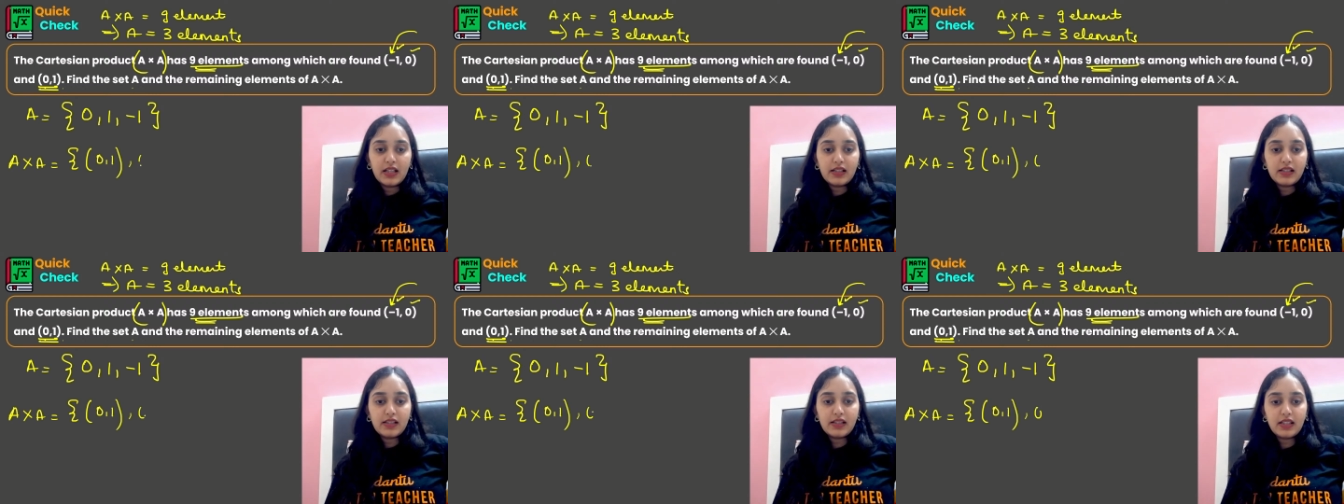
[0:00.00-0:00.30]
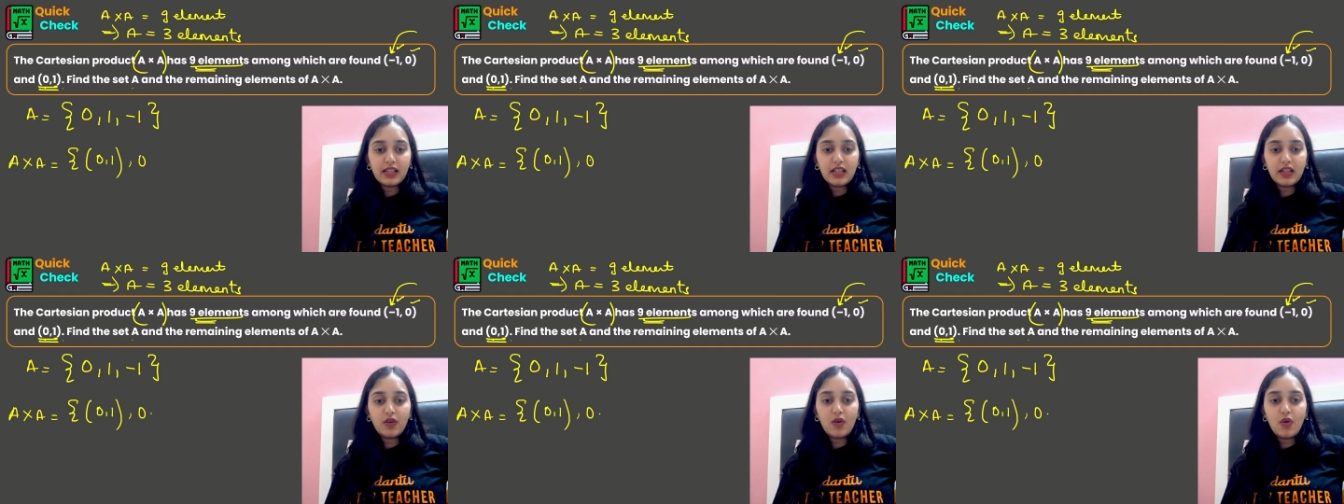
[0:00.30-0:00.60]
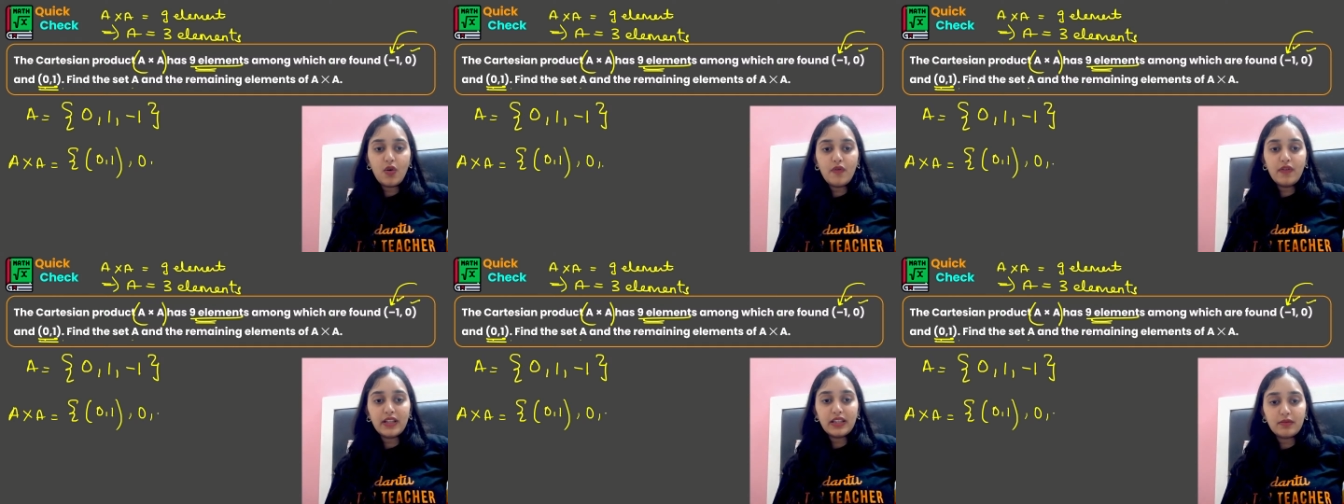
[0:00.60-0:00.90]

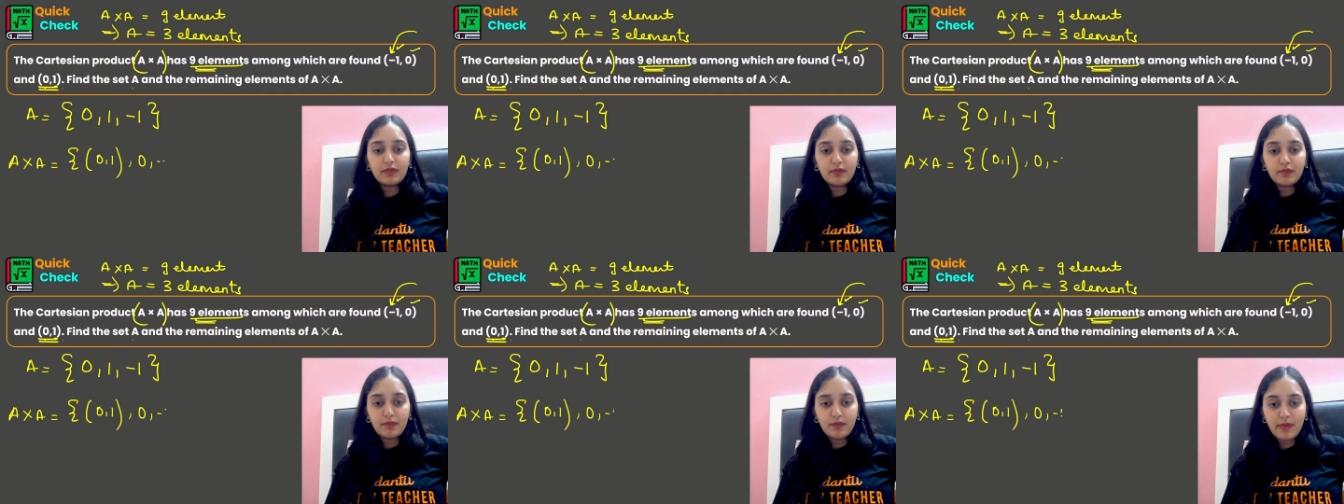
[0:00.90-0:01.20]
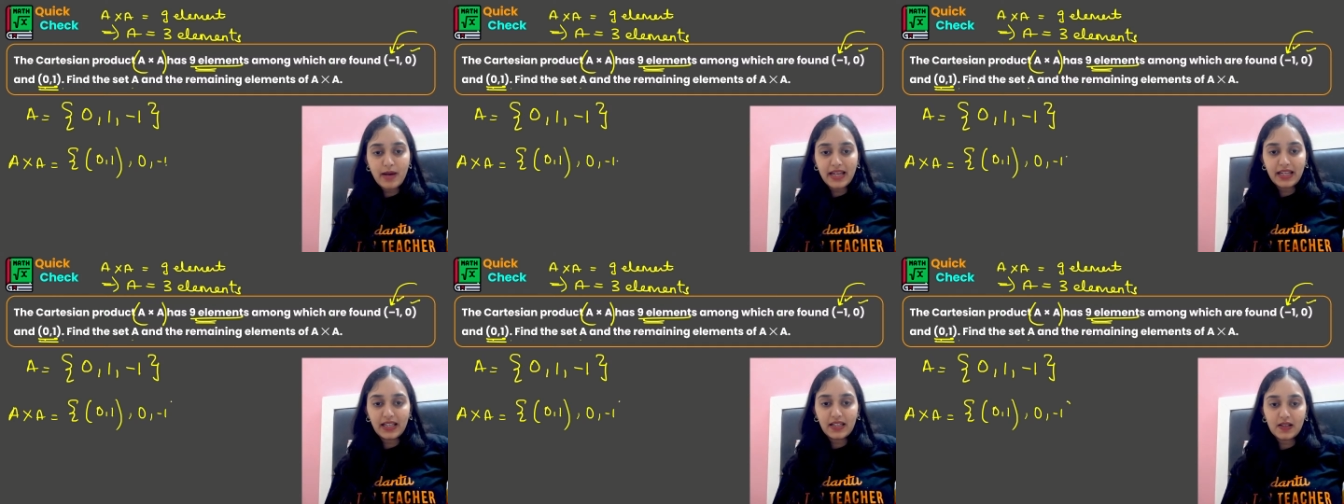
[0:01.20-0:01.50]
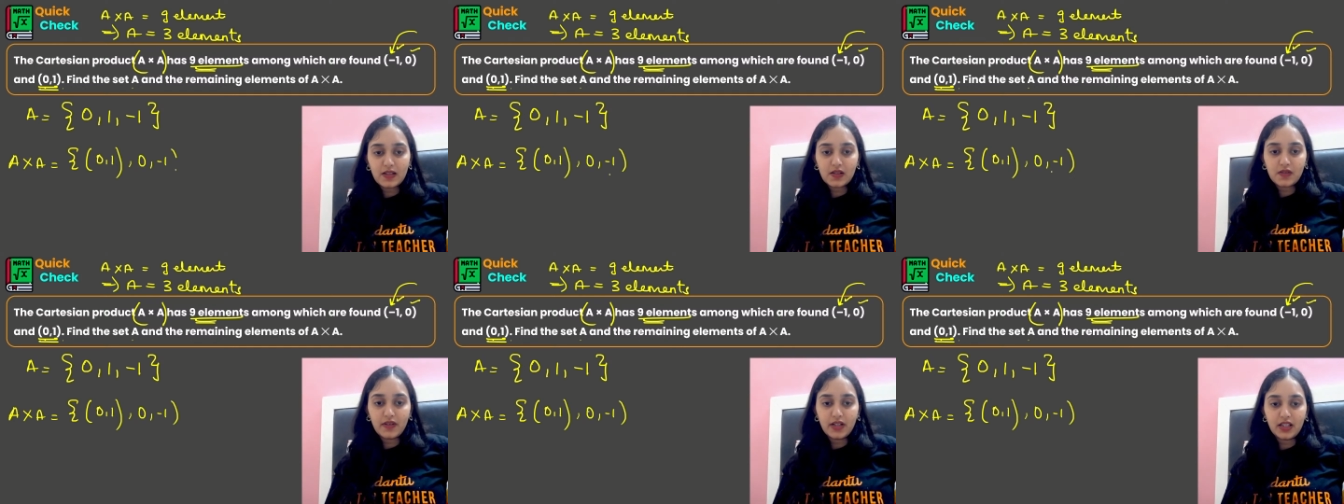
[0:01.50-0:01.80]
0 with
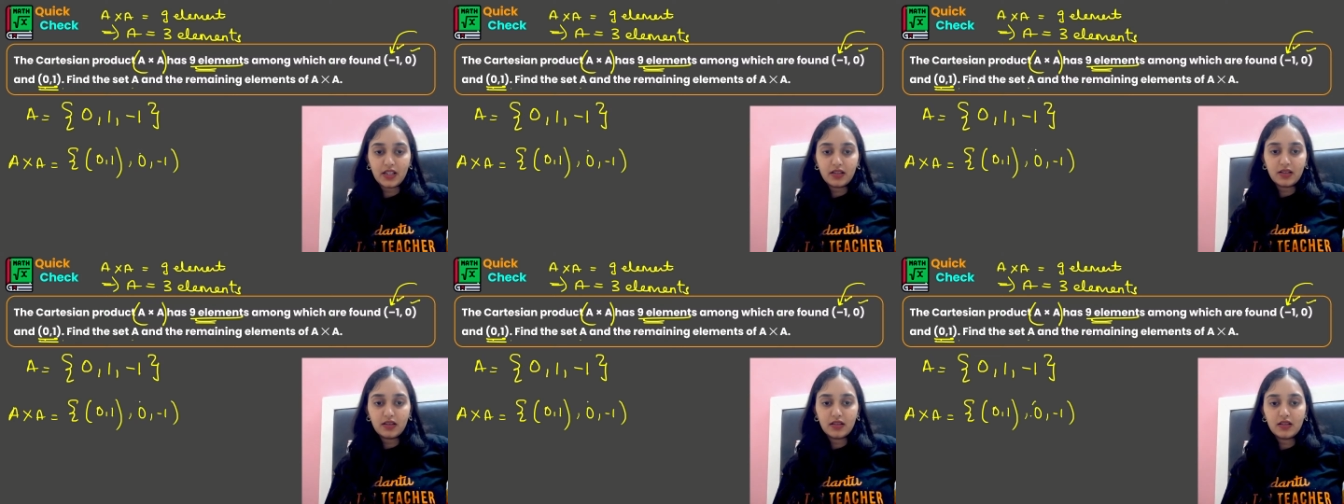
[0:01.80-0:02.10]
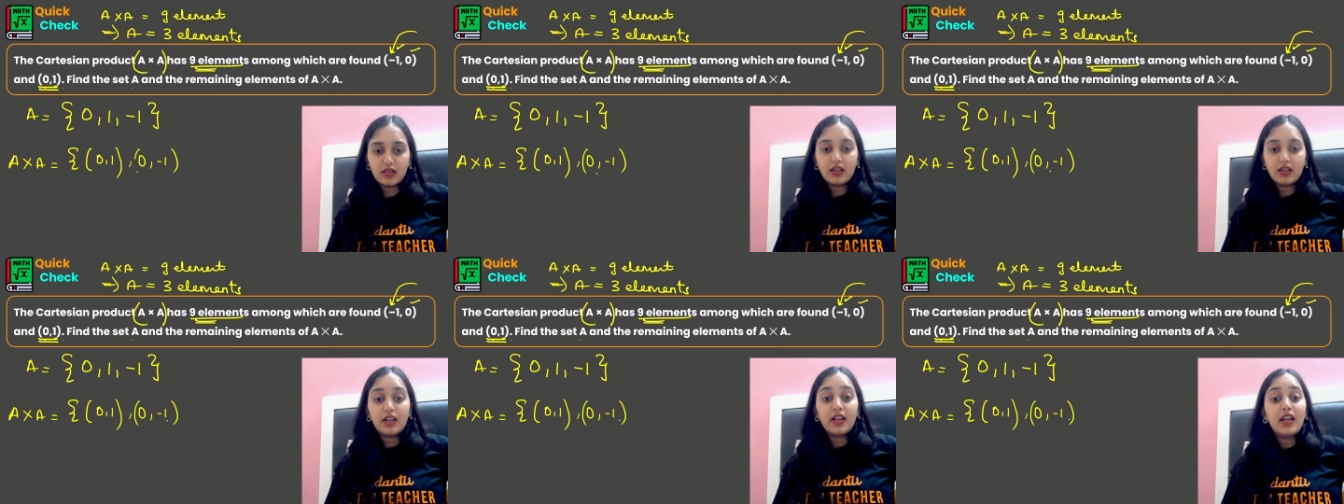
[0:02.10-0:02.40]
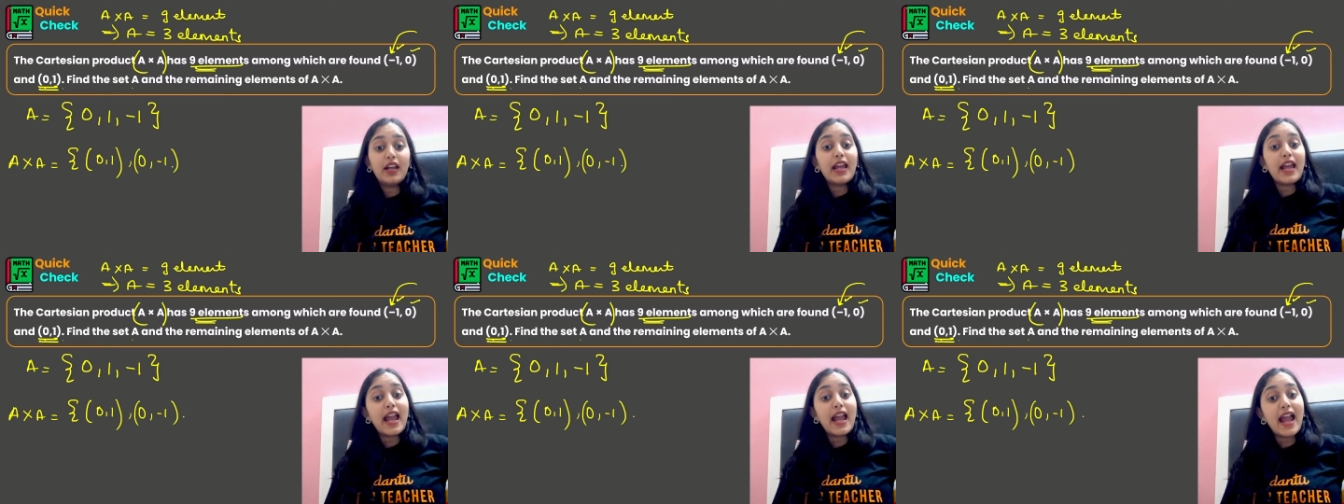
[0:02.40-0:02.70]
minus 1
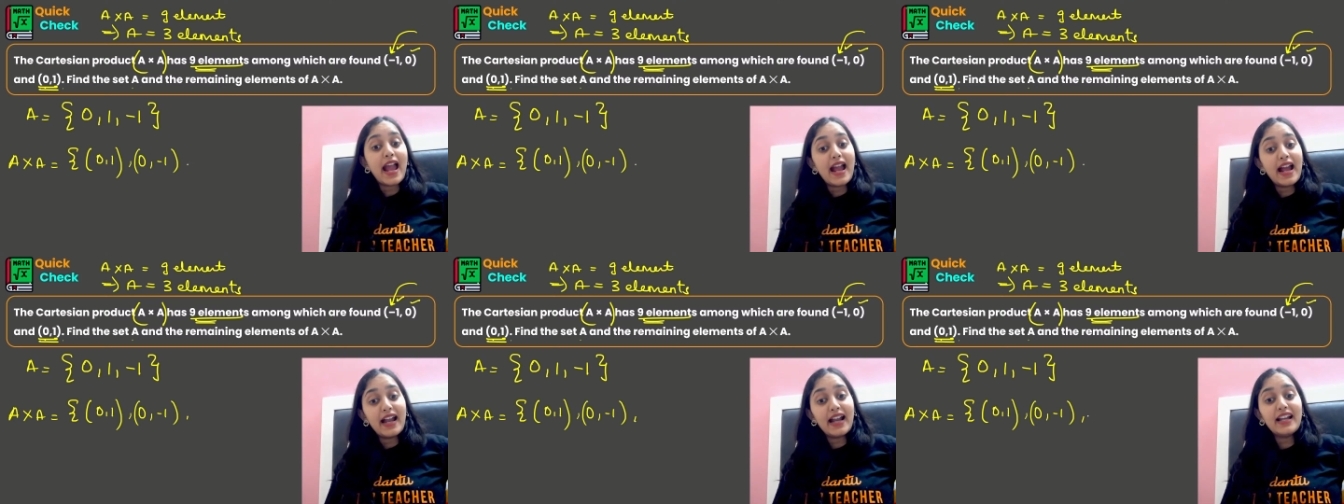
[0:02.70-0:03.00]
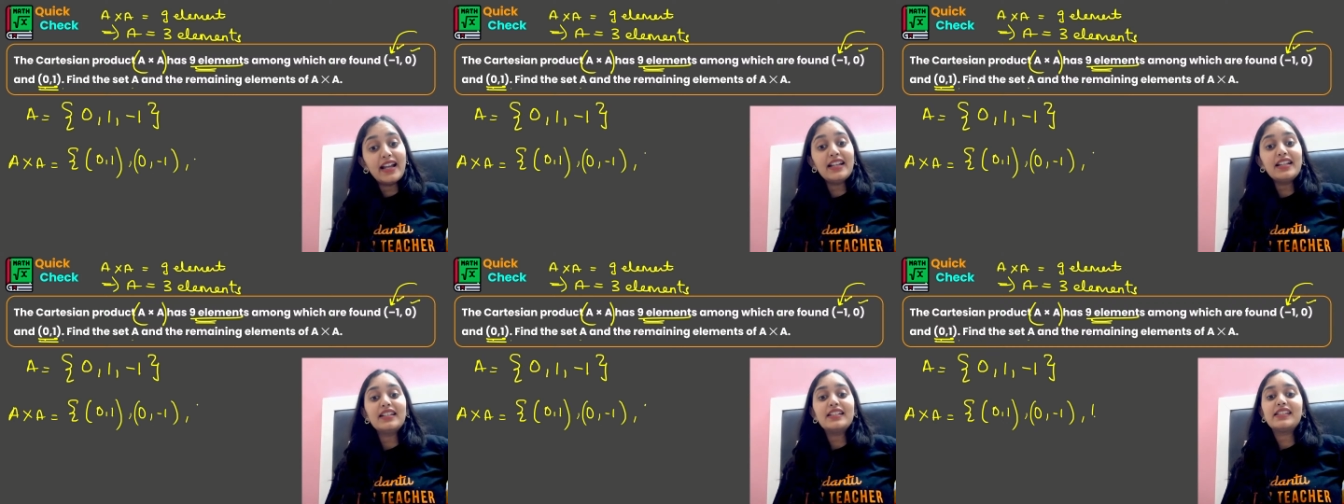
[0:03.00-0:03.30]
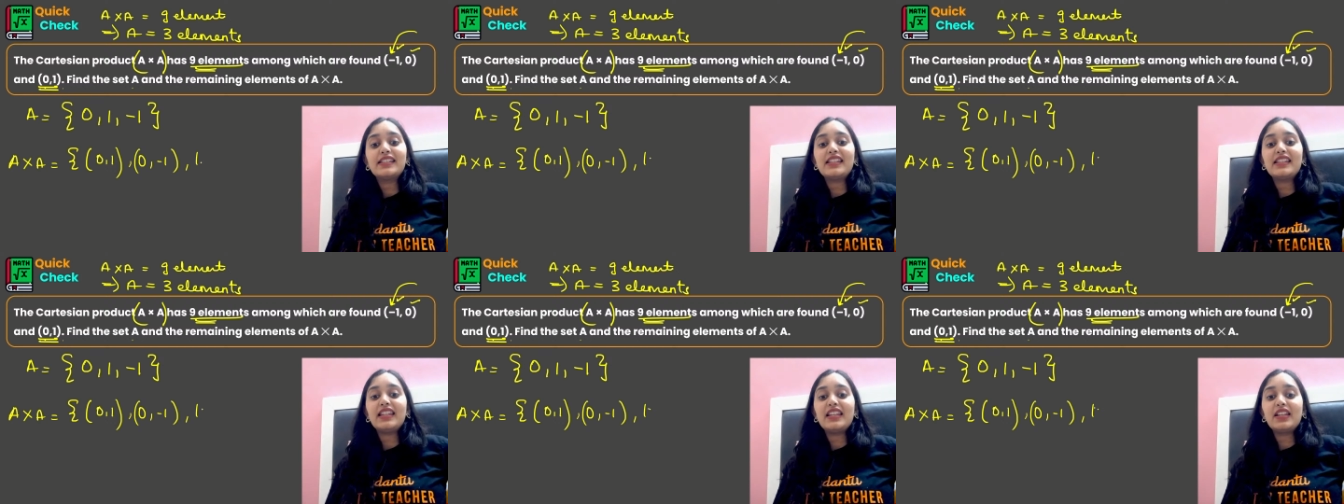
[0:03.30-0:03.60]
and
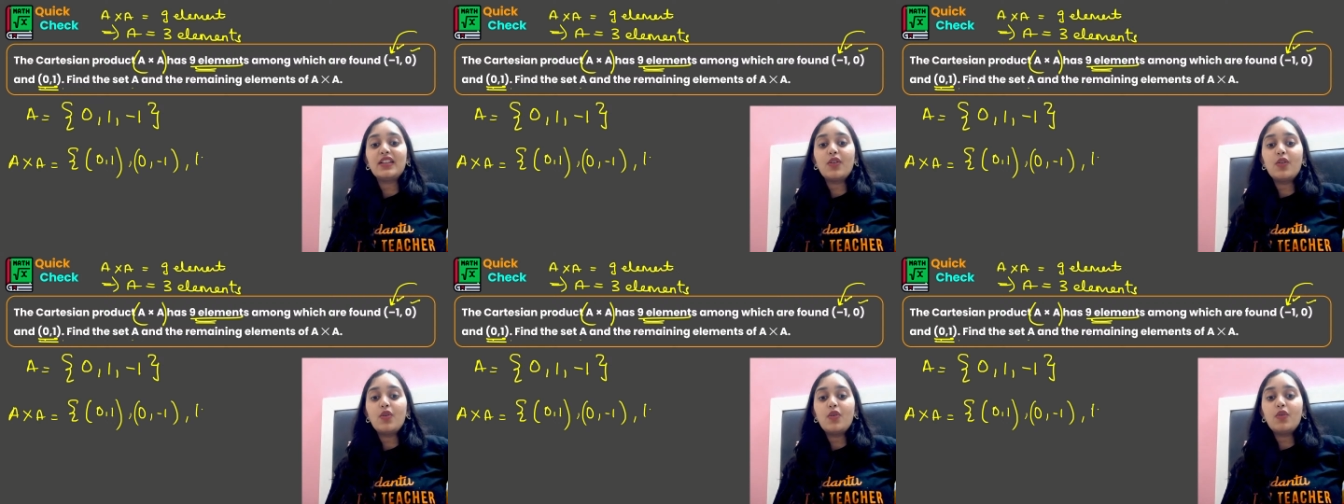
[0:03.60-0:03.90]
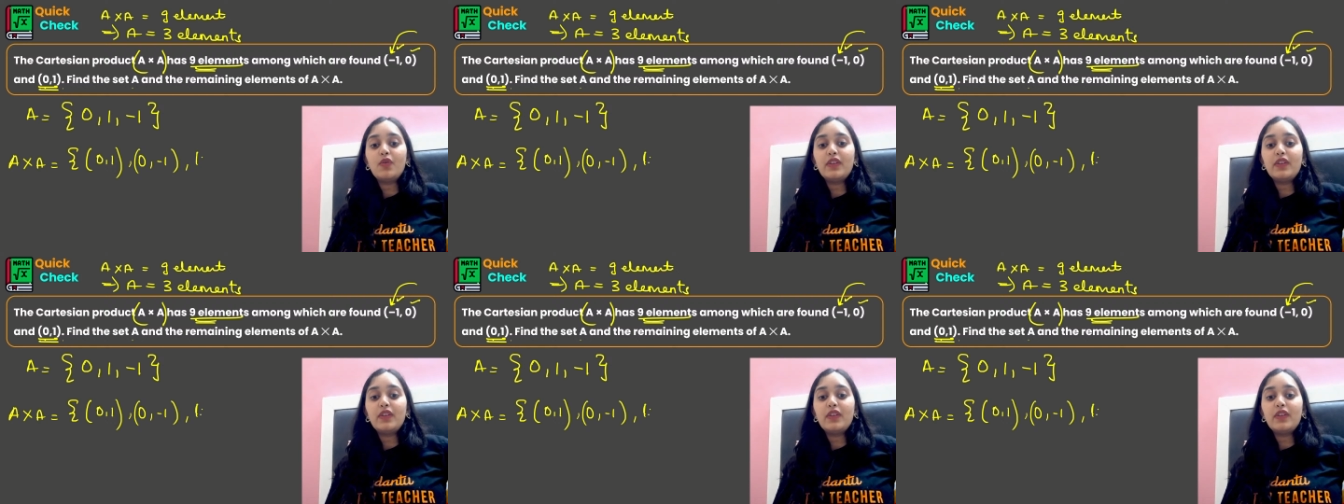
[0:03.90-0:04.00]
0